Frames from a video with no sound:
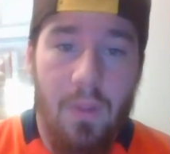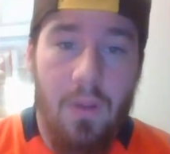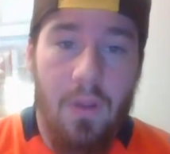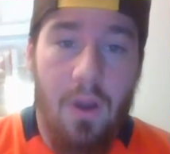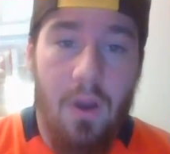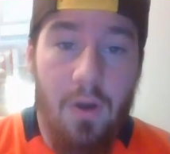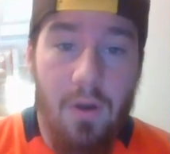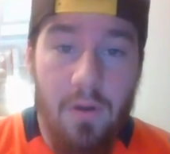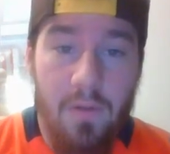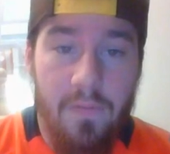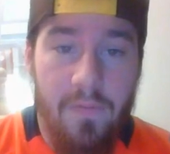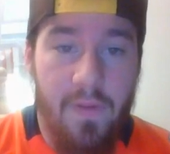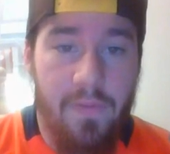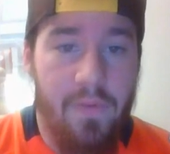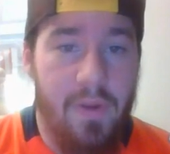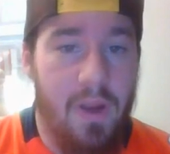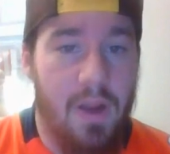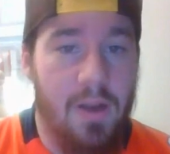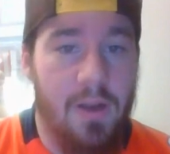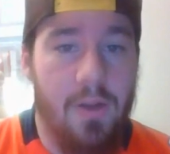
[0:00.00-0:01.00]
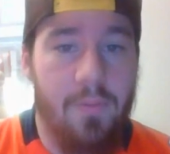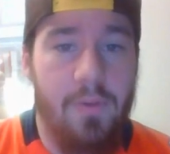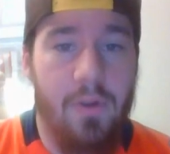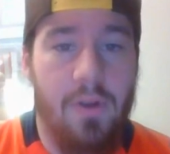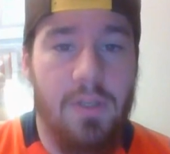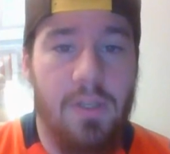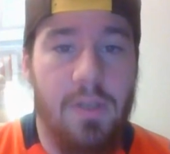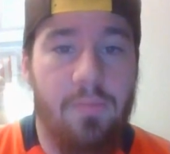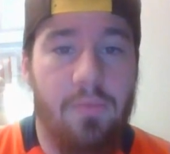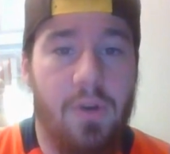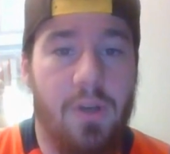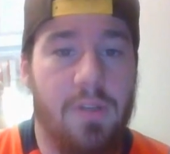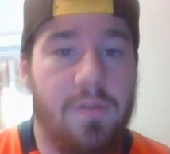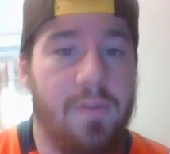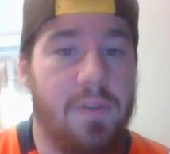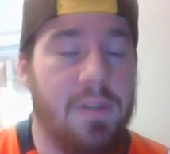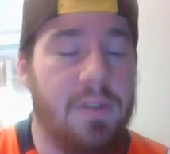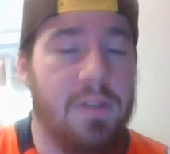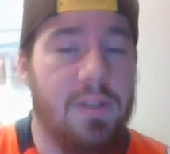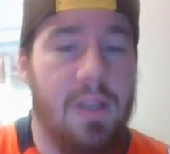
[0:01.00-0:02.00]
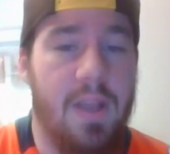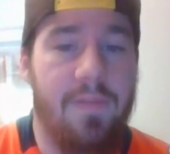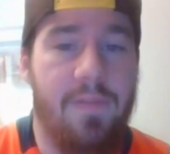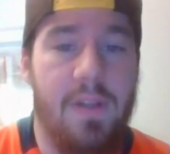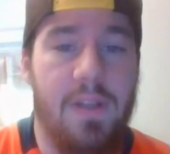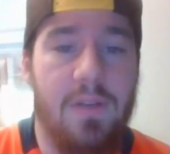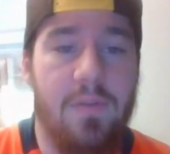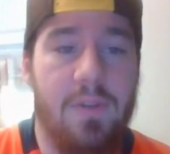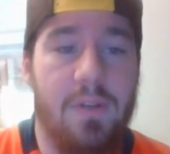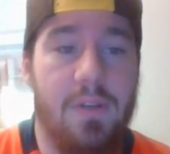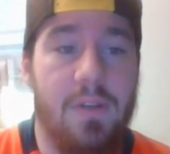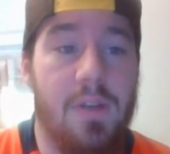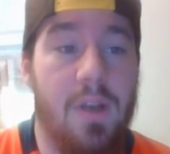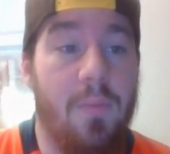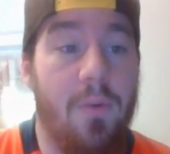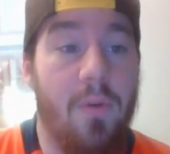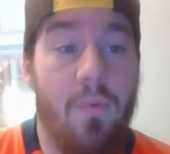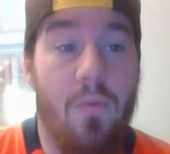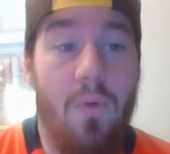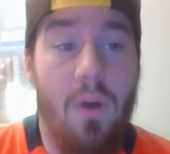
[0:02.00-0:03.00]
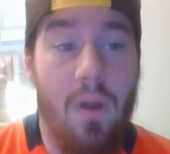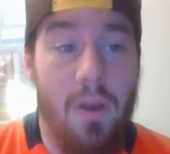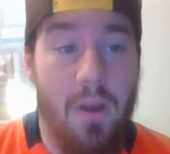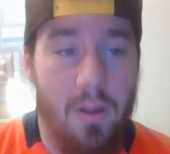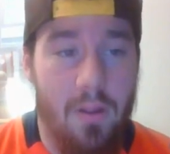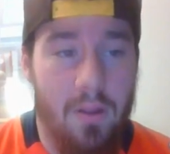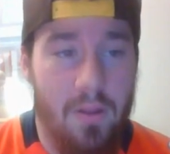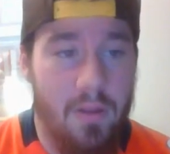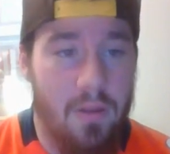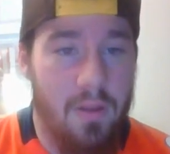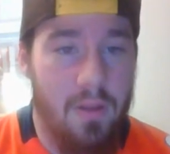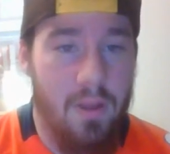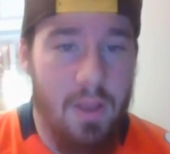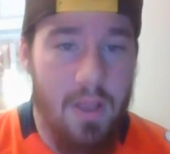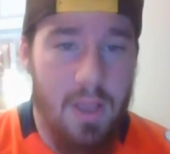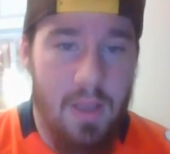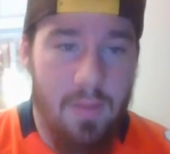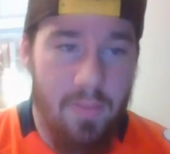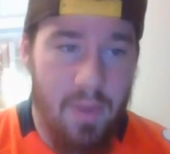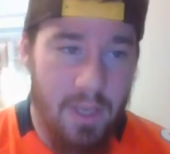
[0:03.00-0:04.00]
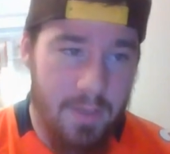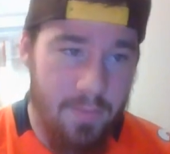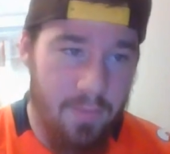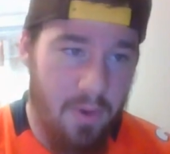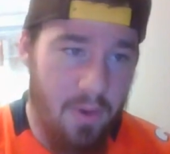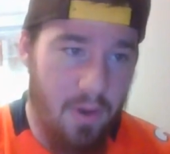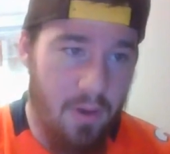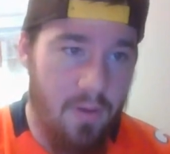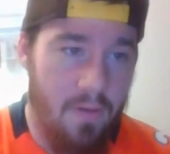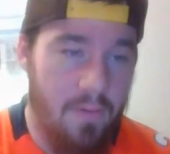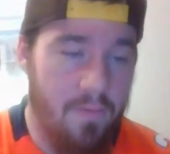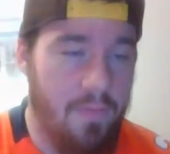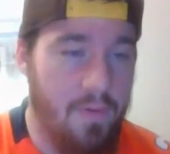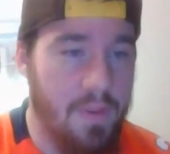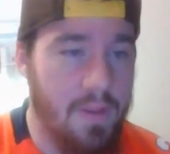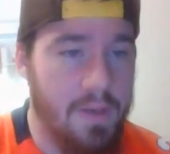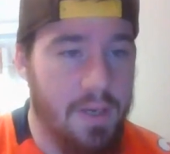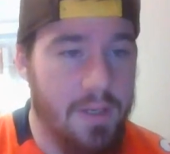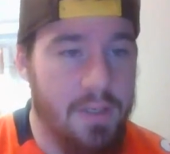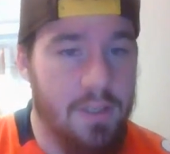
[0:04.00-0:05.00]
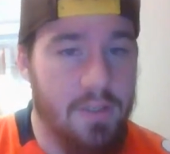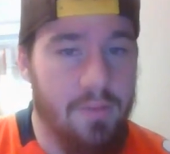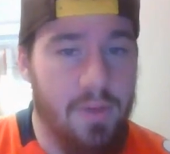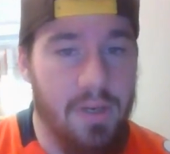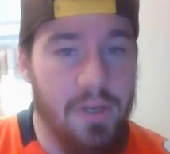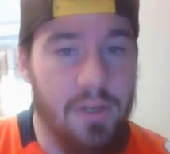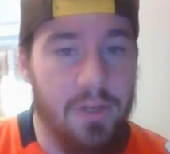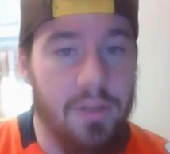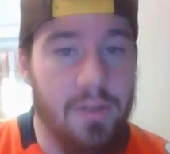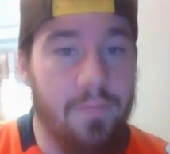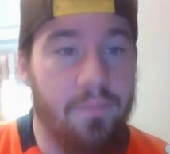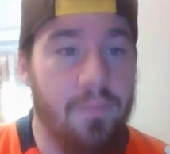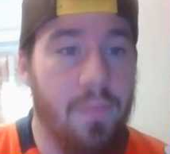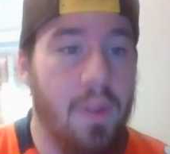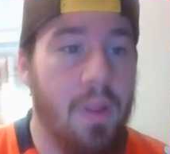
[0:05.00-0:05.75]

159 WRC plus versus lefties, which is number one in baseball for the Texas Rangers.